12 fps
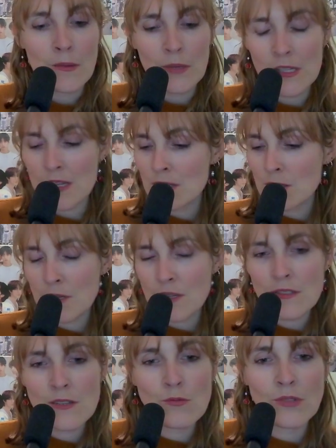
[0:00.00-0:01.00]
It's
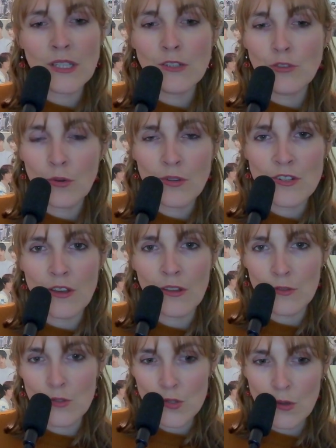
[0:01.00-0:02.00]
because they really know each
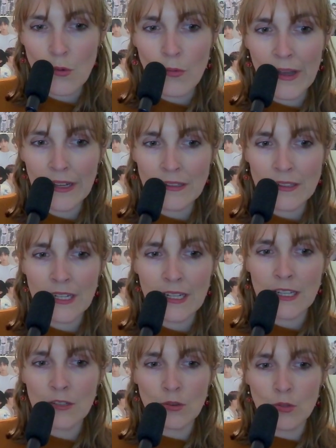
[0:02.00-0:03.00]
other so well that
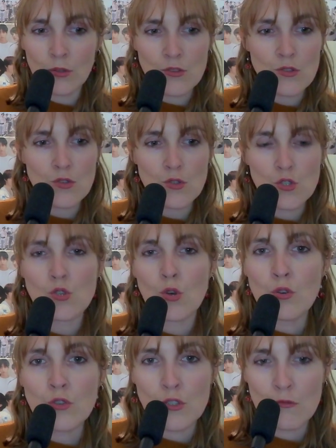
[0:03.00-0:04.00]
it looks
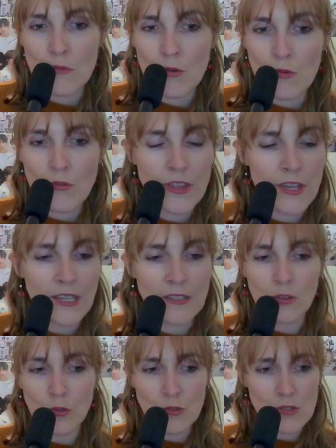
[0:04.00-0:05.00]
so smooth.
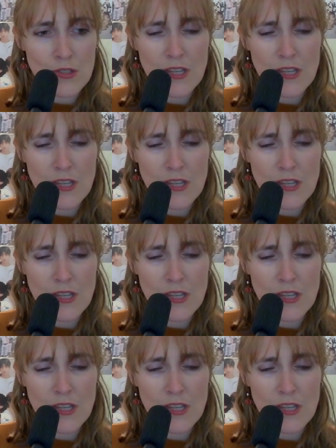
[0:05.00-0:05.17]
It looks